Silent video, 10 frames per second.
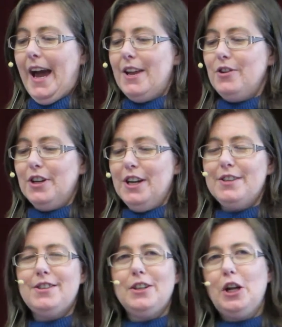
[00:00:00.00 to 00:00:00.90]
And you're going to
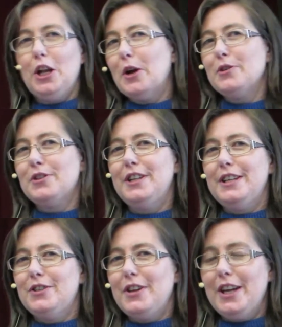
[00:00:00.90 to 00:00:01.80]
listen
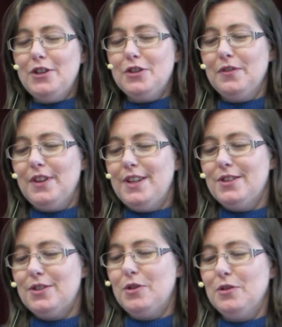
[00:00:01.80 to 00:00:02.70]
closely to each of
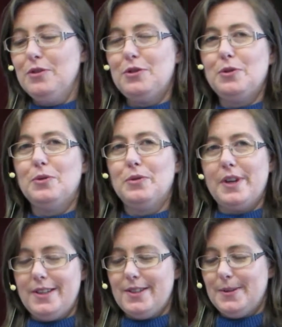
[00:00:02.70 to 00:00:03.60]
these two
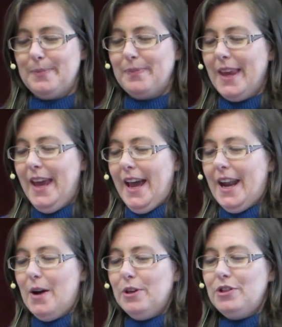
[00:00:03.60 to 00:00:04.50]
stories.
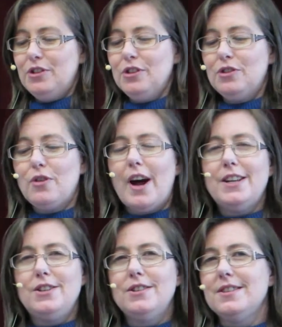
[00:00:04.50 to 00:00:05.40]
And I want you to
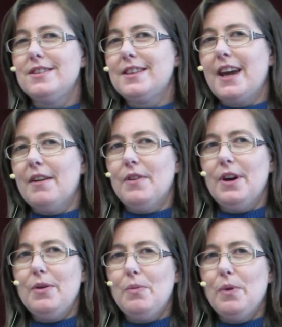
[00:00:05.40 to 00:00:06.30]
try to
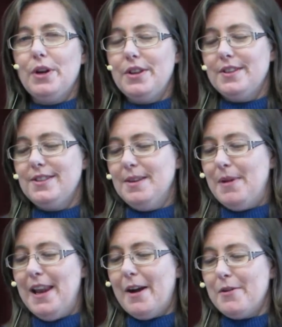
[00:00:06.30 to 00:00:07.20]
discover what are the
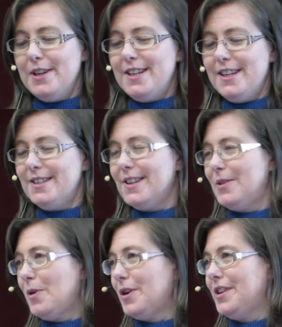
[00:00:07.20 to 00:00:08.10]
similarities
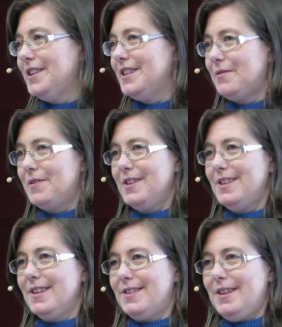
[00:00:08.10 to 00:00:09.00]
and what are the
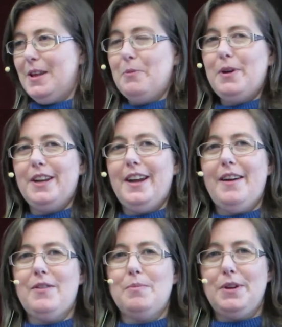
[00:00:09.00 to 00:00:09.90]
differences. And then we're going to
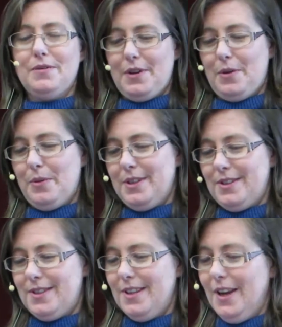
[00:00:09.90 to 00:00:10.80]
have a bit of a
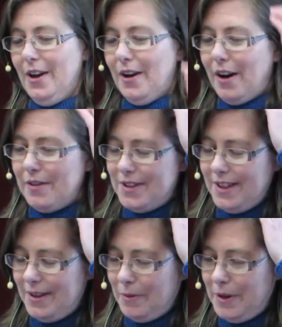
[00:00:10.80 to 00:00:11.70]
quiz
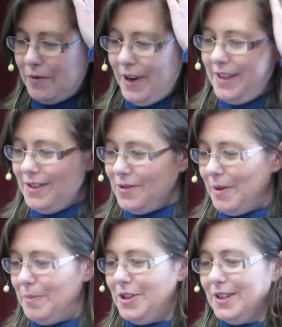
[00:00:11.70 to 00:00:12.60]
after we've read the
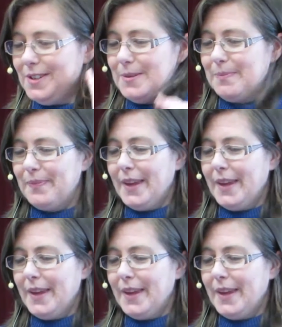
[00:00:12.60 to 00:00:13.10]
scriptures.